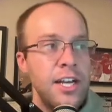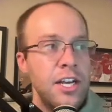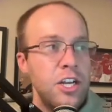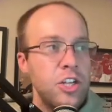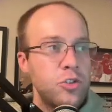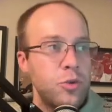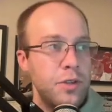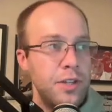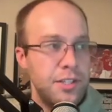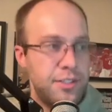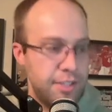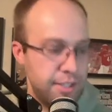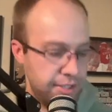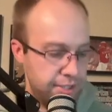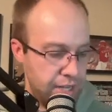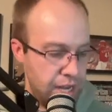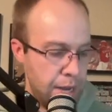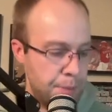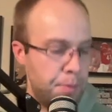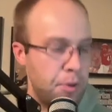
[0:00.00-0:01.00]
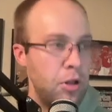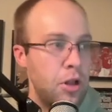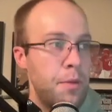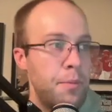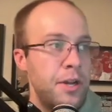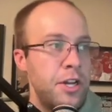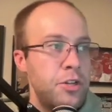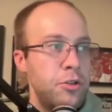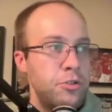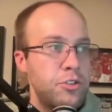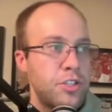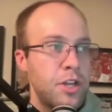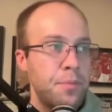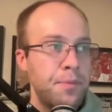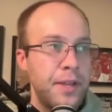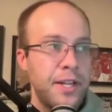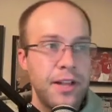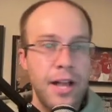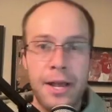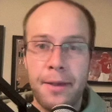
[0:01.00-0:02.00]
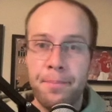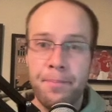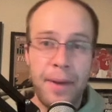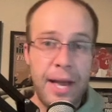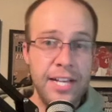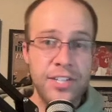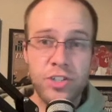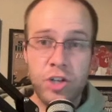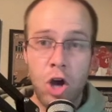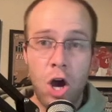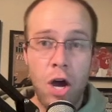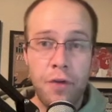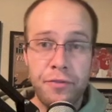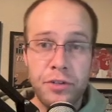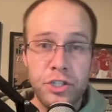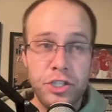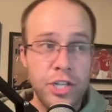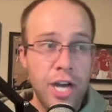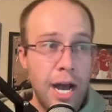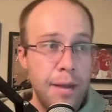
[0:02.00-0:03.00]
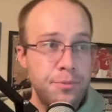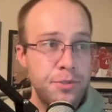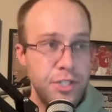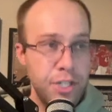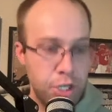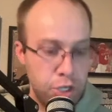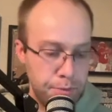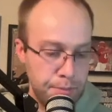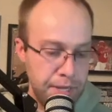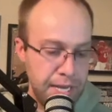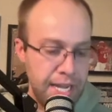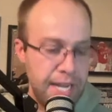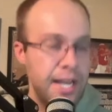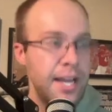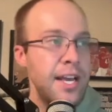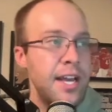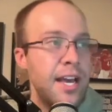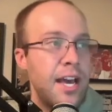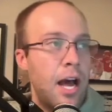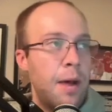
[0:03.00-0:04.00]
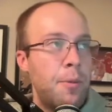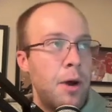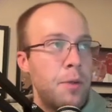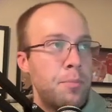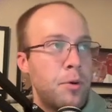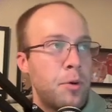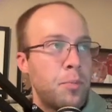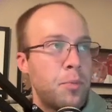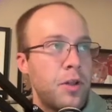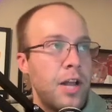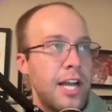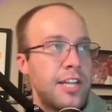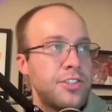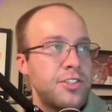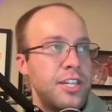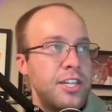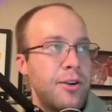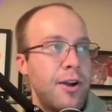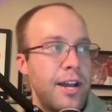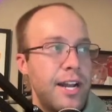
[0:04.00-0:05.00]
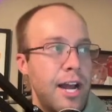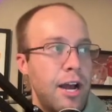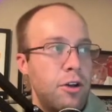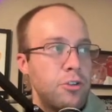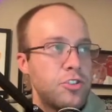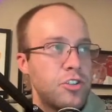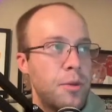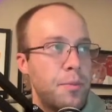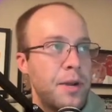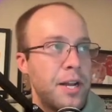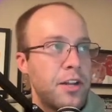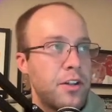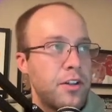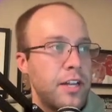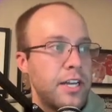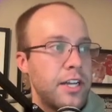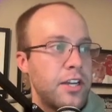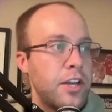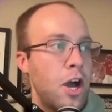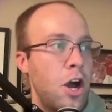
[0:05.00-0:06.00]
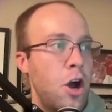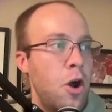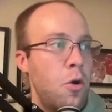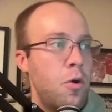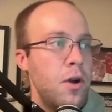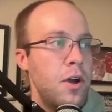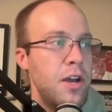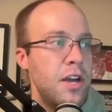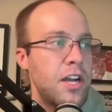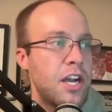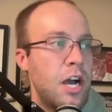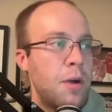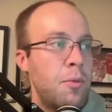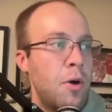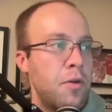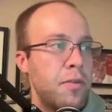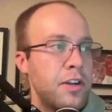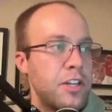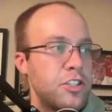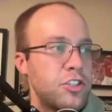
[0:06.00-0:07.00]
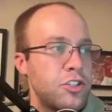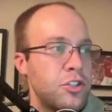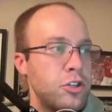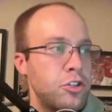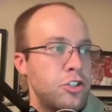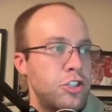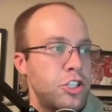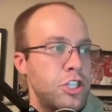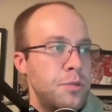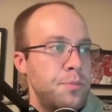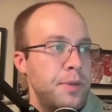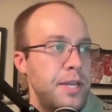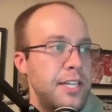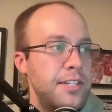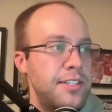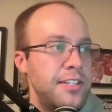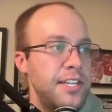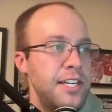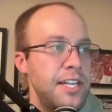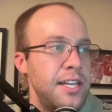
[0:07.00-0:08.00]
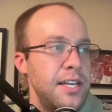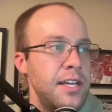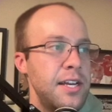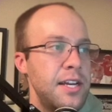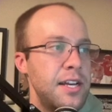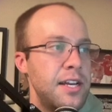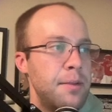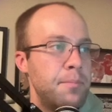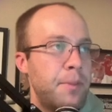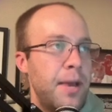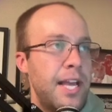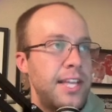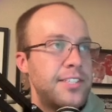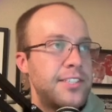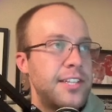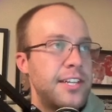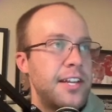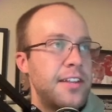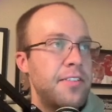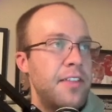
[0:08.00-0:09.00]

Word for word: So in this example, I'm going to do something like best coffee shops near me. I'm on Perplexity right now, so I'm going to click go, come over to Search GPT paste it in